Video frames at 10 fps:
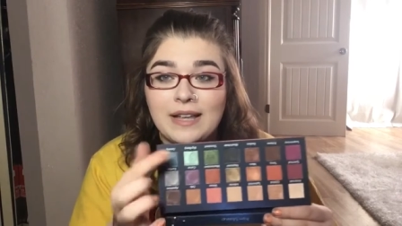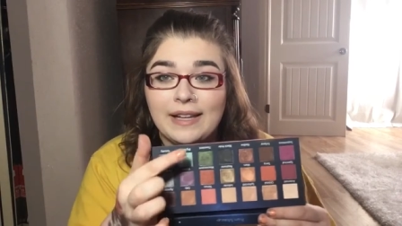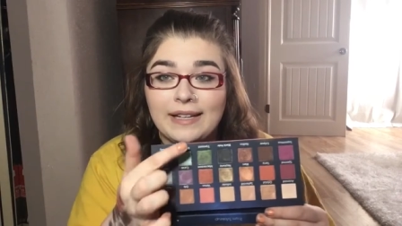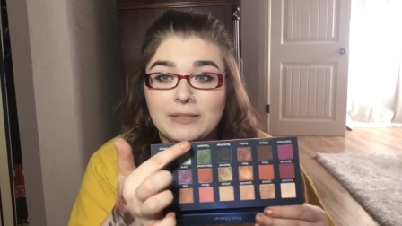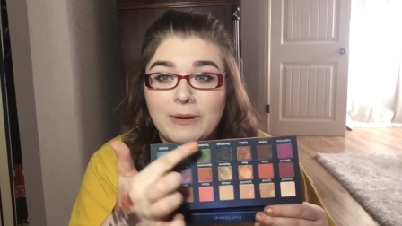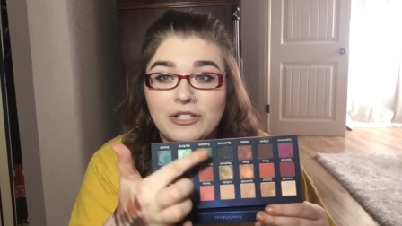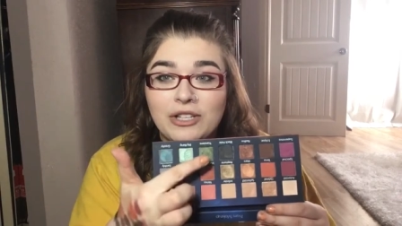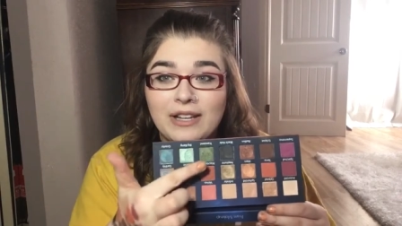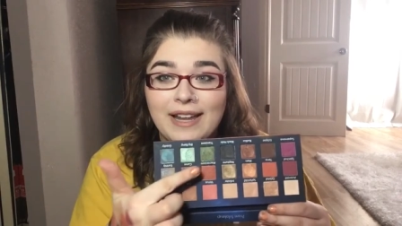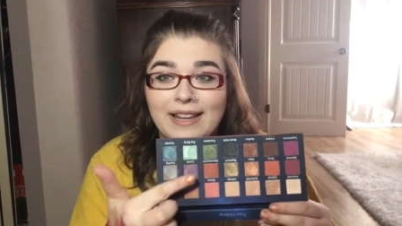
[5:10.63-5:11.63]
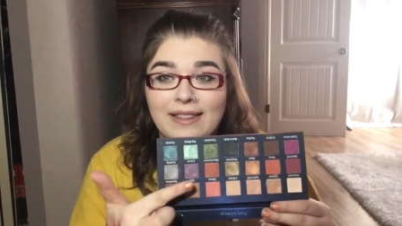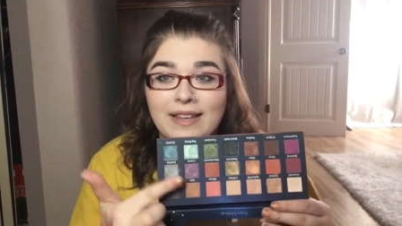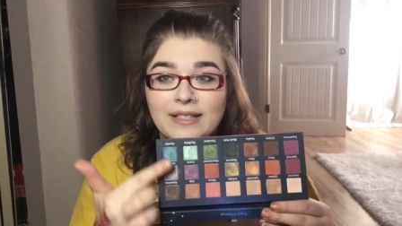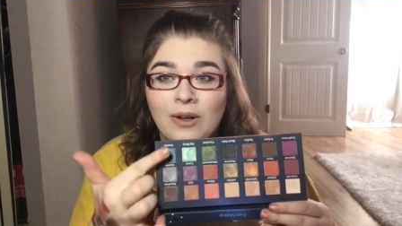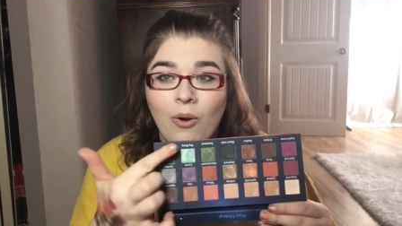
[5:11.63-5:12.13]
like especially like
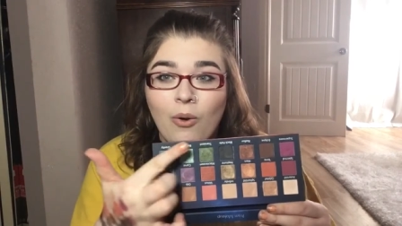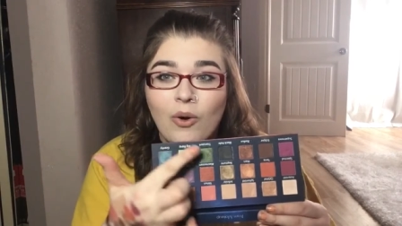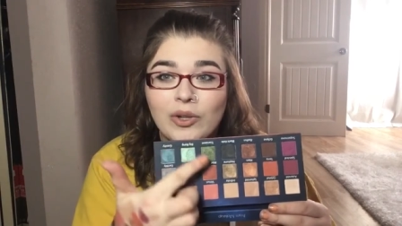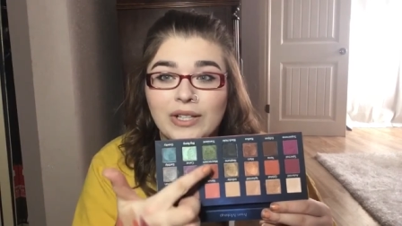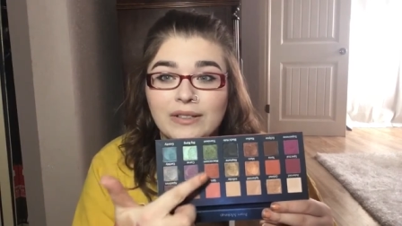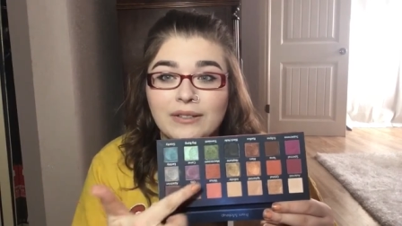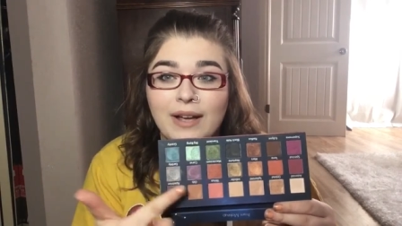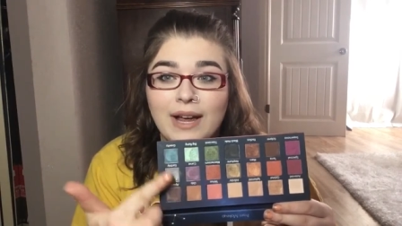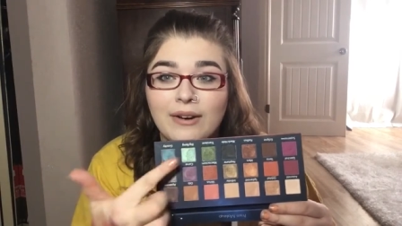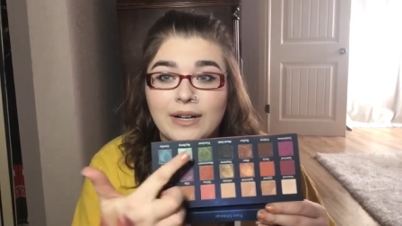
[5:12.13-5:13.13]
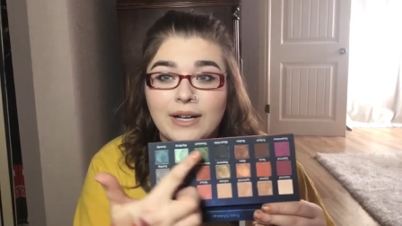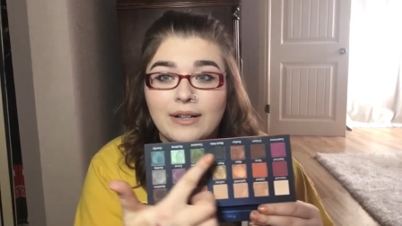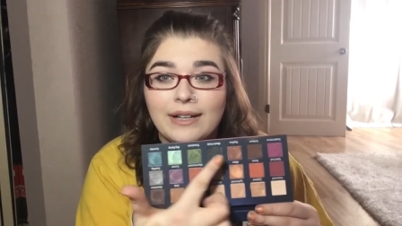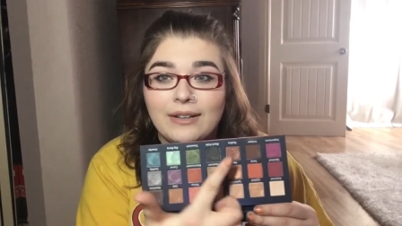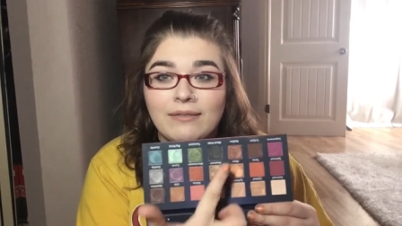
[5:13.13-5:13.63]
this whole little area,
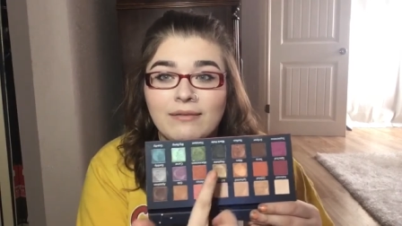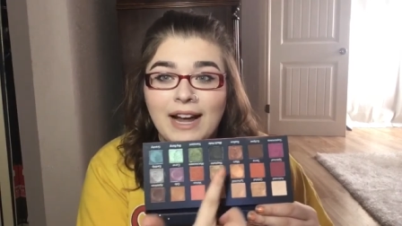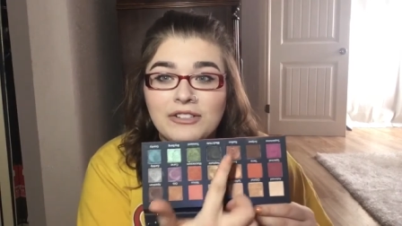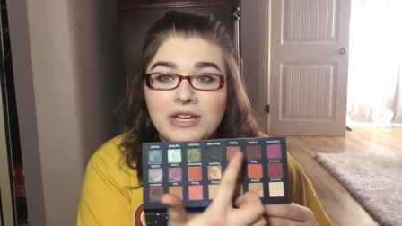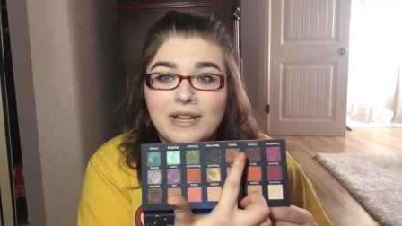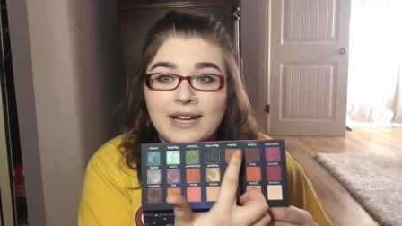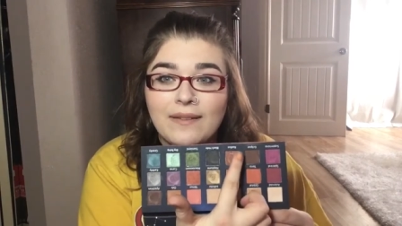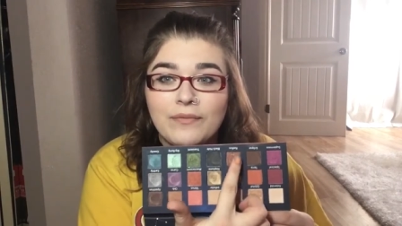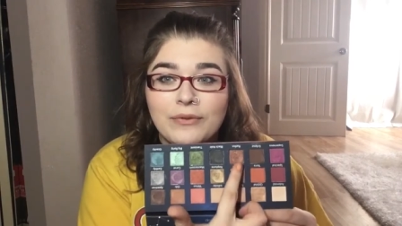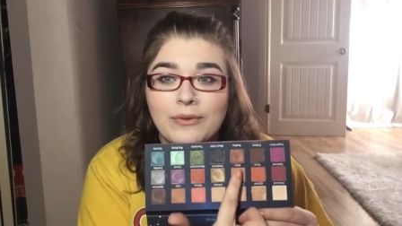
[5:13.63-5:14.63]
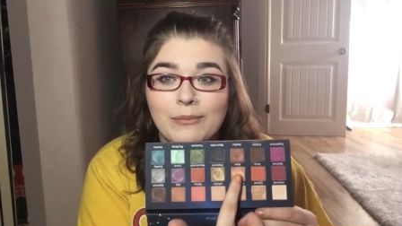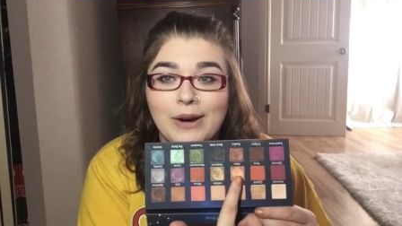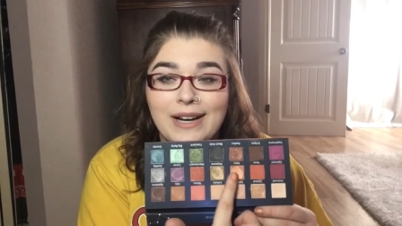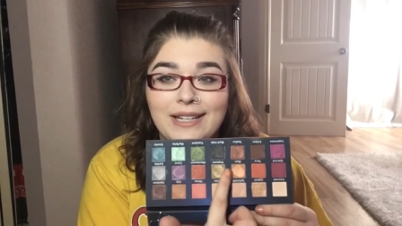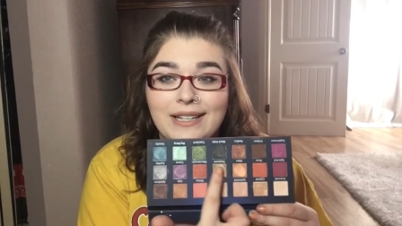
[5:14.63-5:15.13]
like actually like from
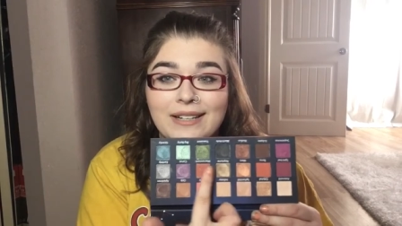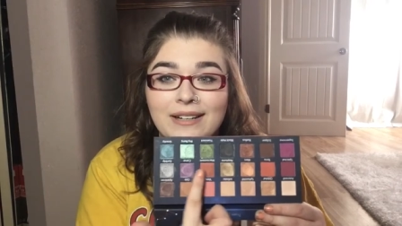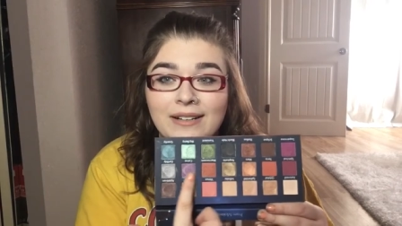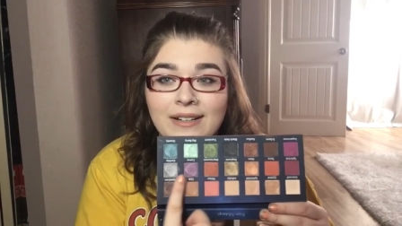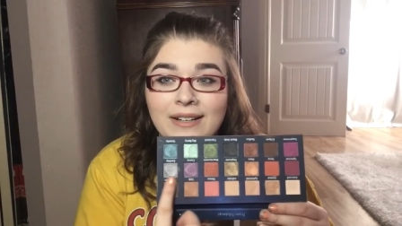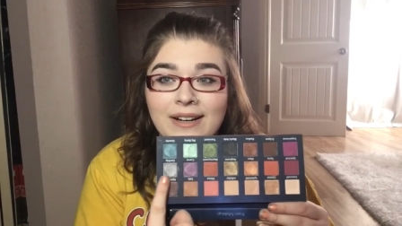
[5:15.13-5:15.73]
right here,